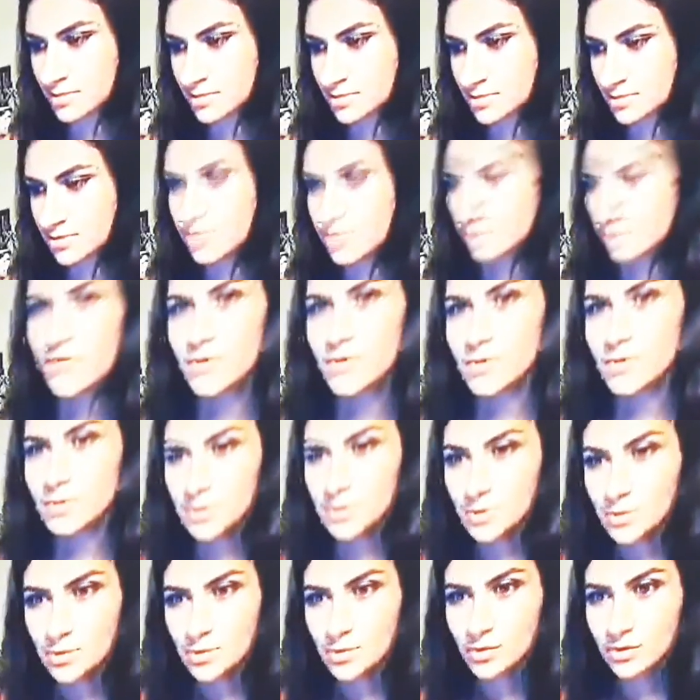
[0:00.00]
Darth Vader was
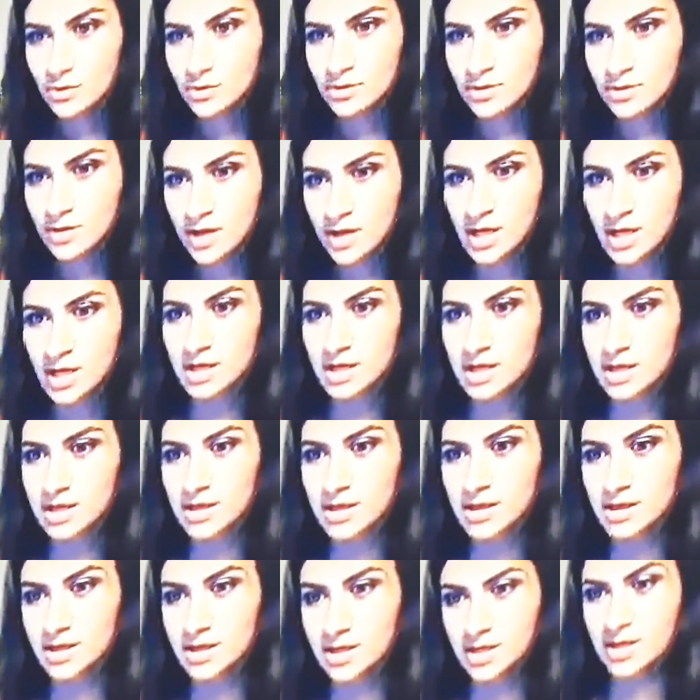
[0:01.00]
cool, and
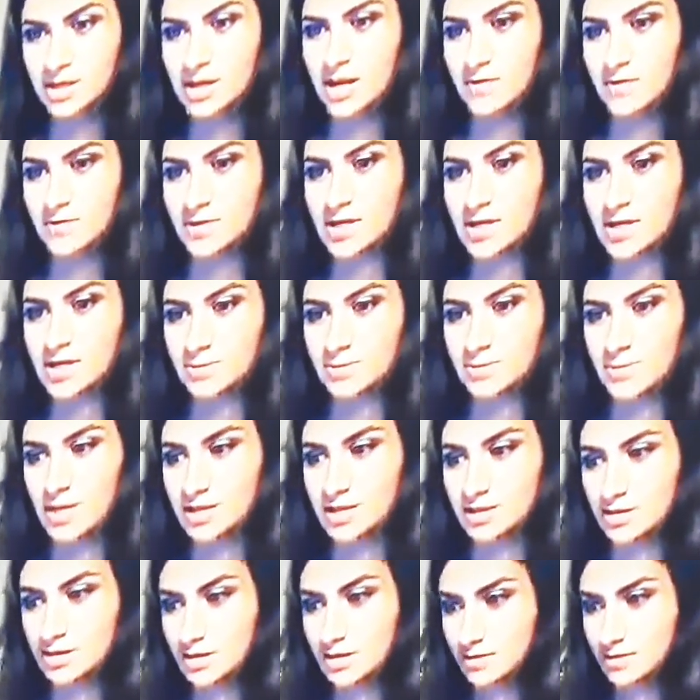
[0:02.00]
he didn't have to take his
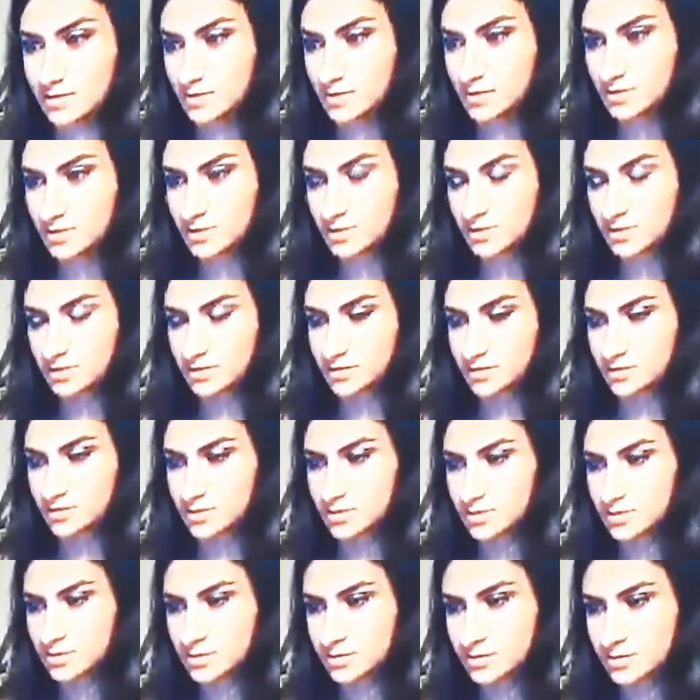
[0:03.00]
mask off.
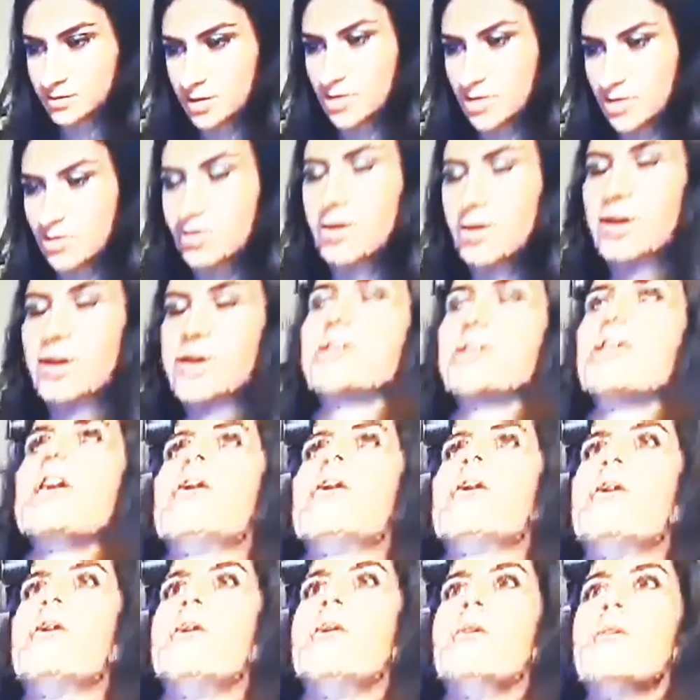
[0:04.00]
Oh god,
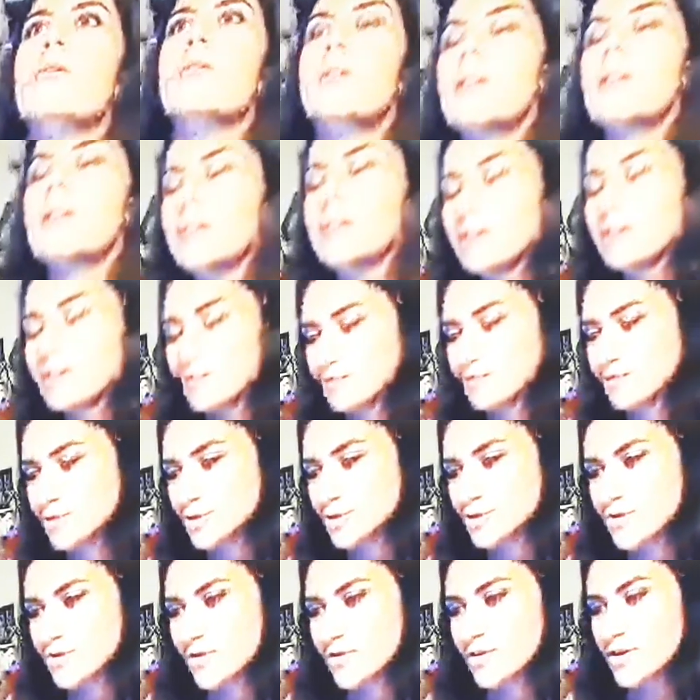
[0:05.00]
no. Force
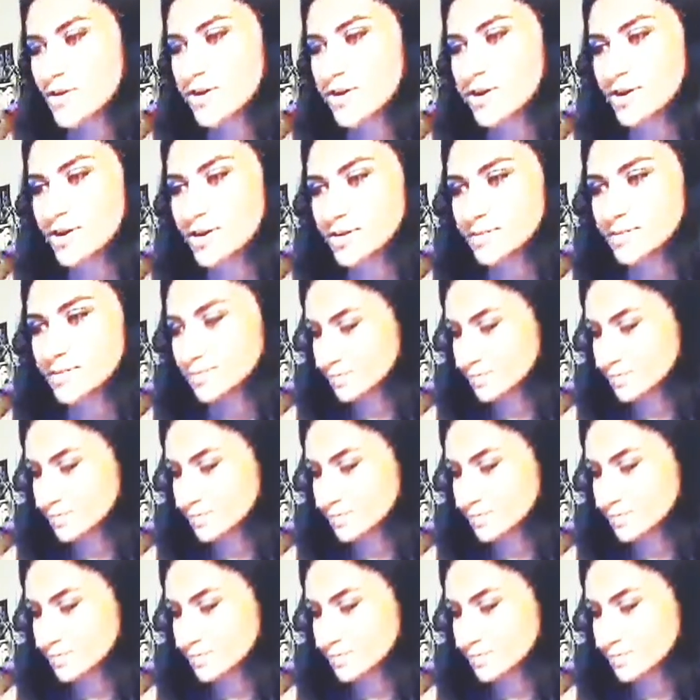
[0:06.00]
phone call.